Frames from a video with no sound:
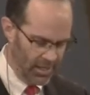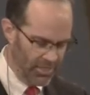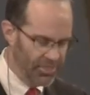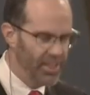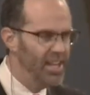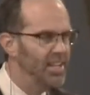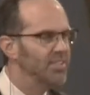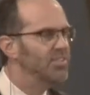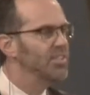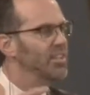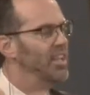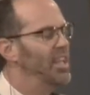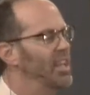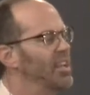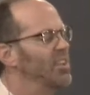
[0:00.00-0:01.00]
This
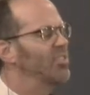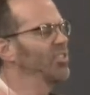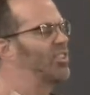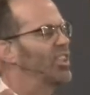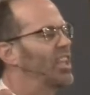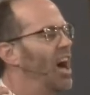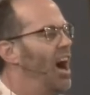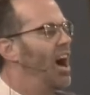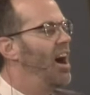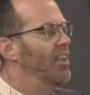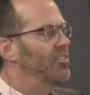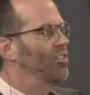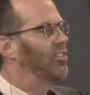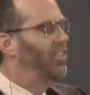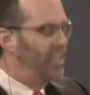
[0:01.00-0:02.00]
is
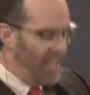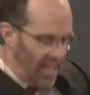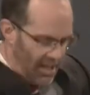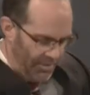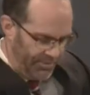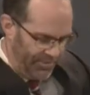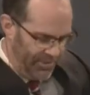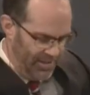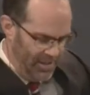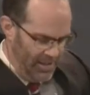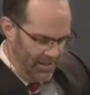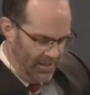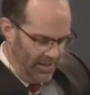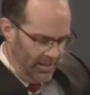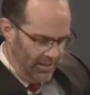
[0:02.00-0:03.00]
God's gift
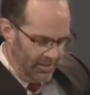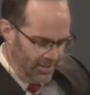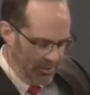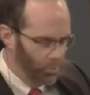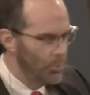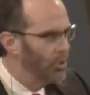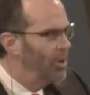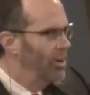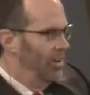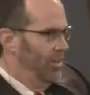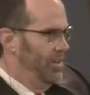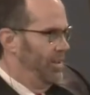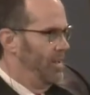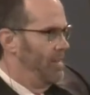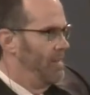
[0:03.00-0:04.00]
to the
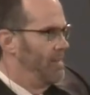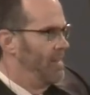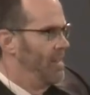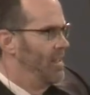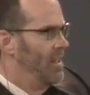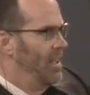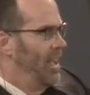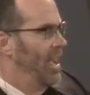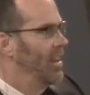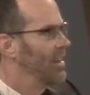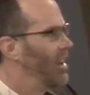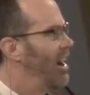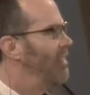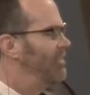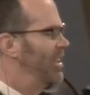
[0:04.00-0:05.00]
world. He
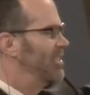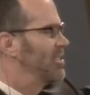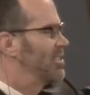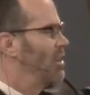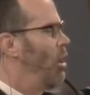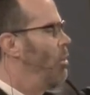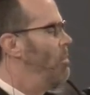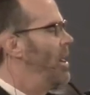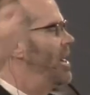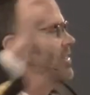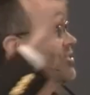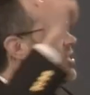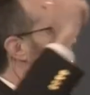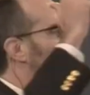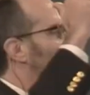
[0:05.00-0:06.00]
loved it so
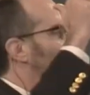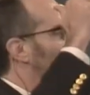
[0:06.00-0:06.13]
much